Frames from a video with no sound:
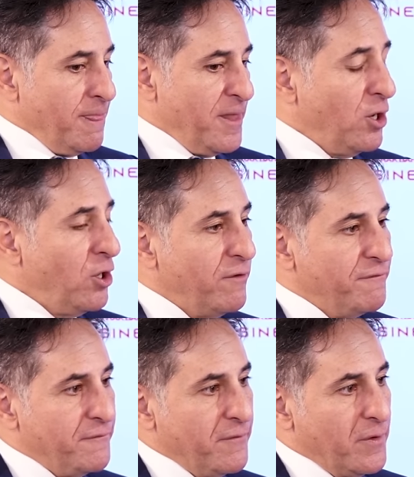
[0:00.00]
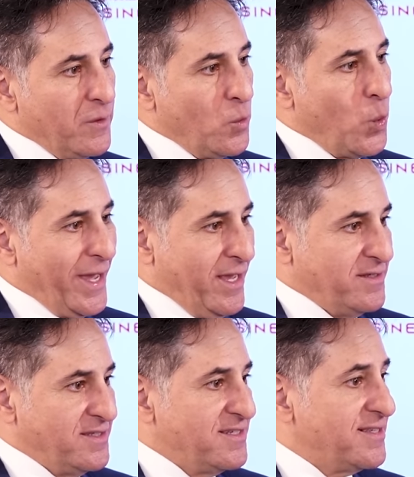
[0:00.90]
There are a lot of
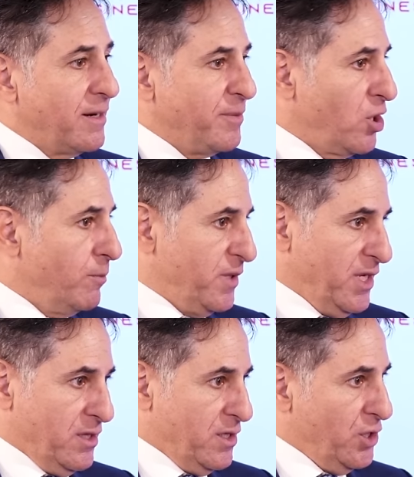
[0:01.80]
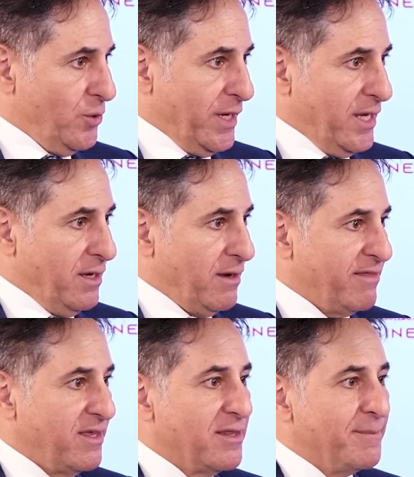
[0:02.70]
ways to set up a company in the UAE. I
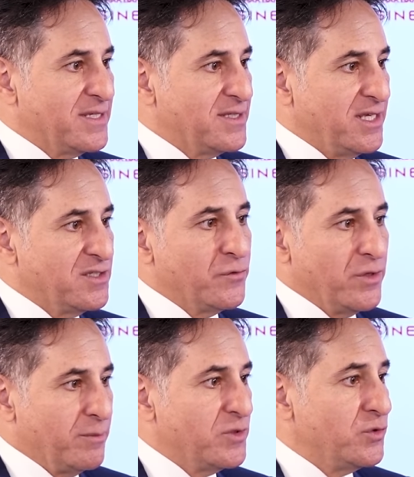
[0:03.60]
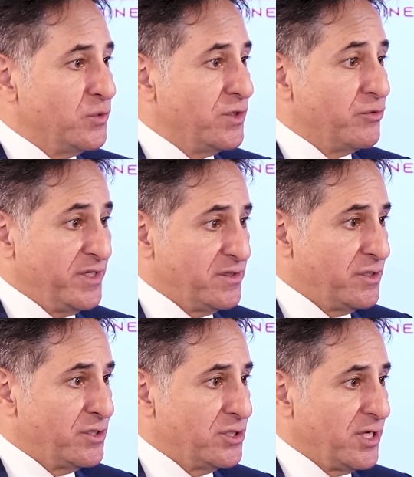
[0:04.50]
think the best thing is for them to do the
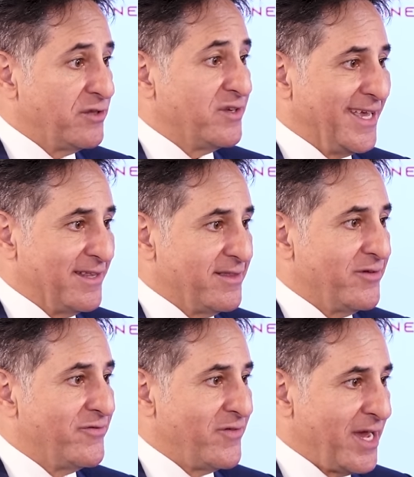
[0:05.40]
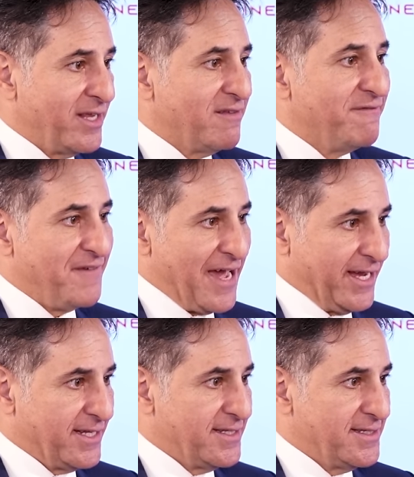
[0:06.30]
research and to get the right
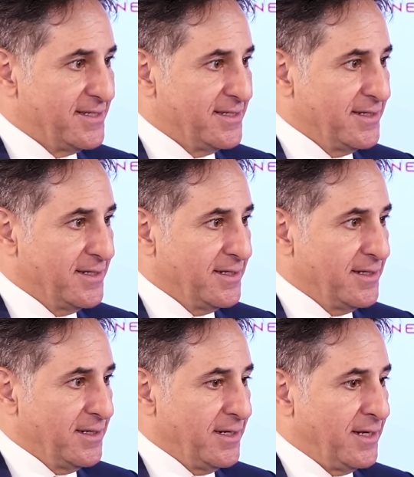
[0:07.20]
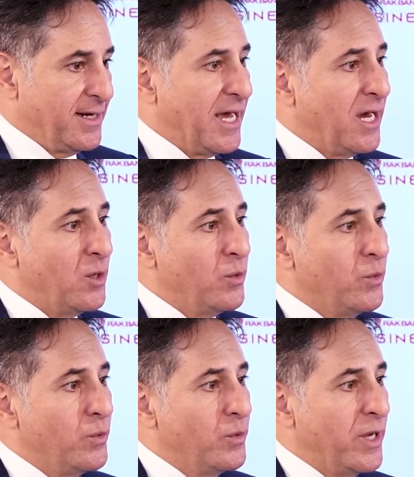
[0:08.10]
facts and how
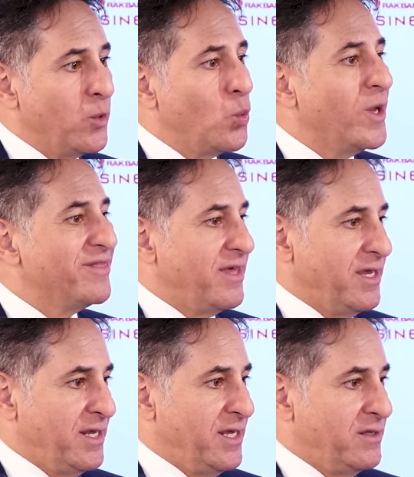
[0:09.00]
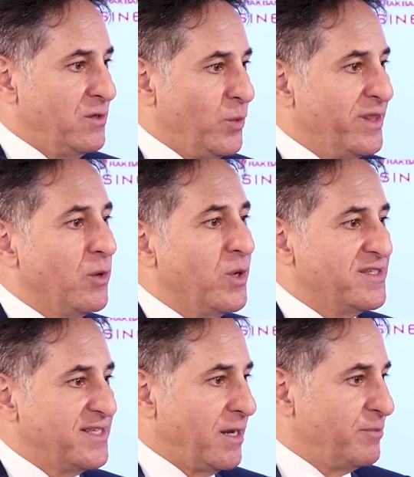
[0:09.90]
and what they need when they want
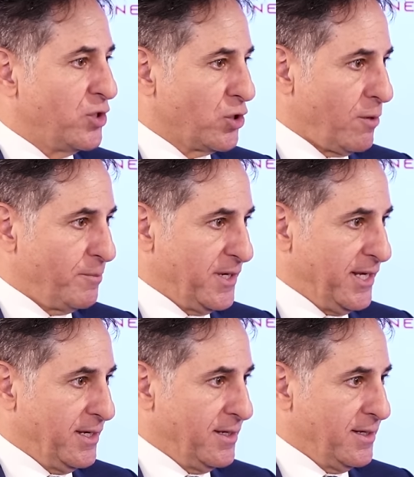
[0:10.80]
to set up their company,